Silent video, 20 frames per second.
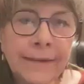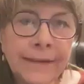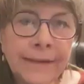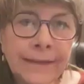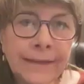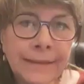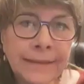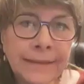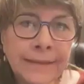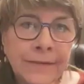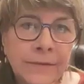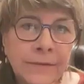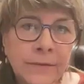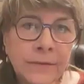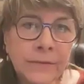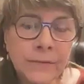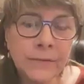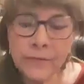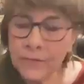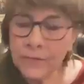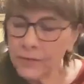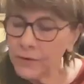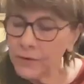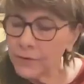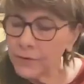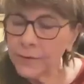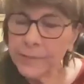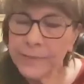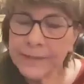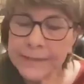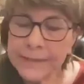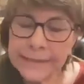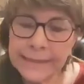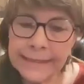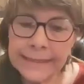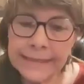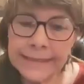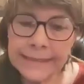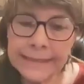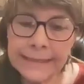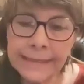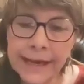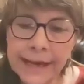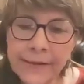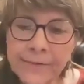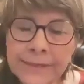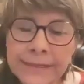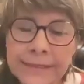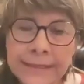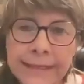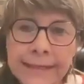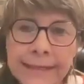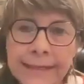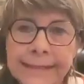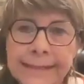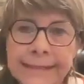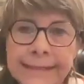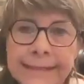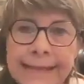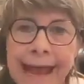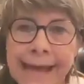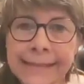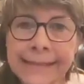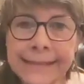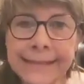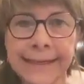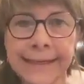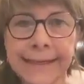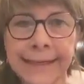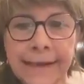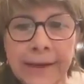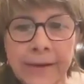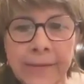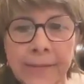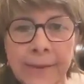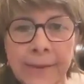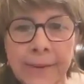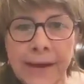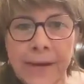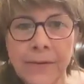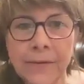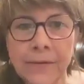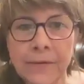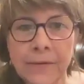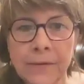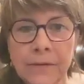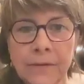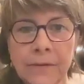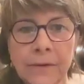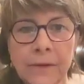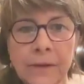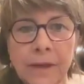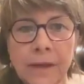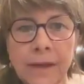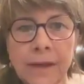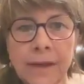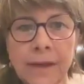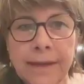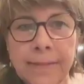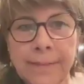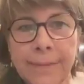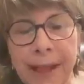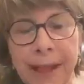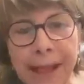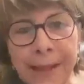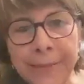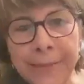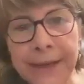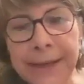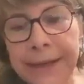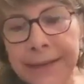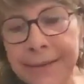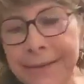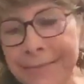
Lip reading: into the funeral business, I was a little sassy about embalming.